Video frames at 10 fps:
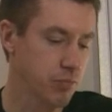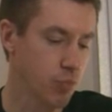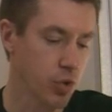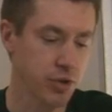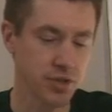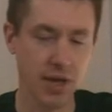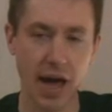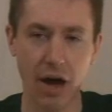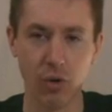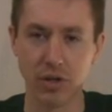we're going to see
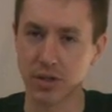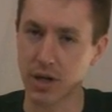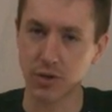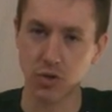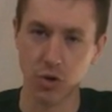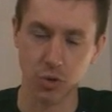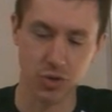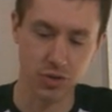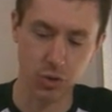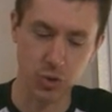how it does in
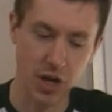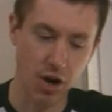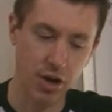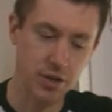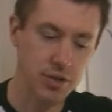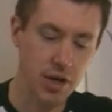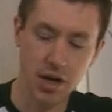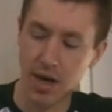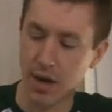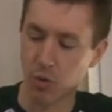those areas.
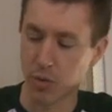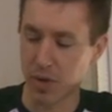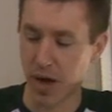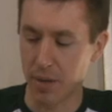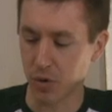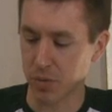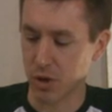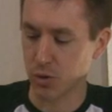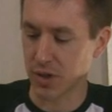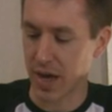I'm going to be
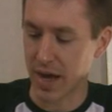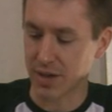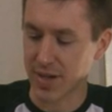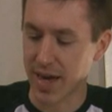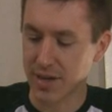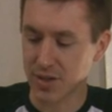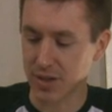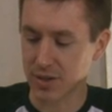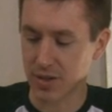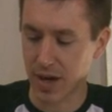using a
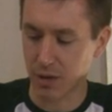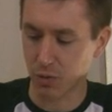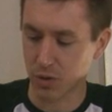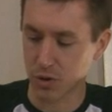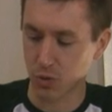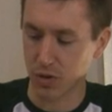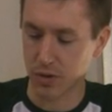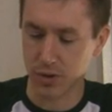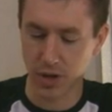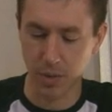tasting set, which is what
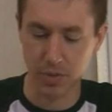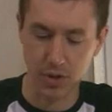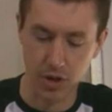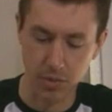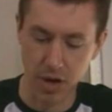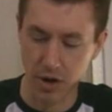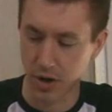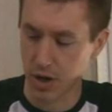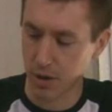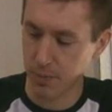this cup is all
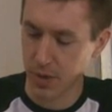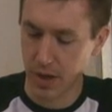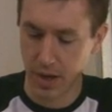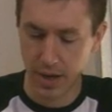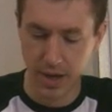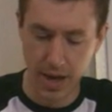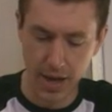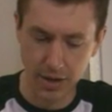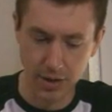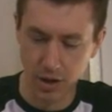about here.
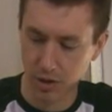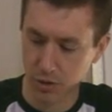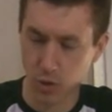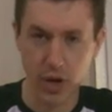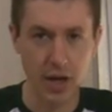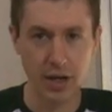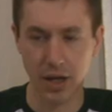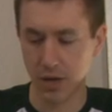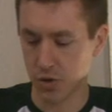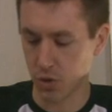And let's go ahead and
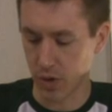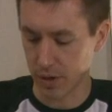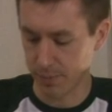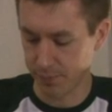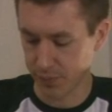get into it.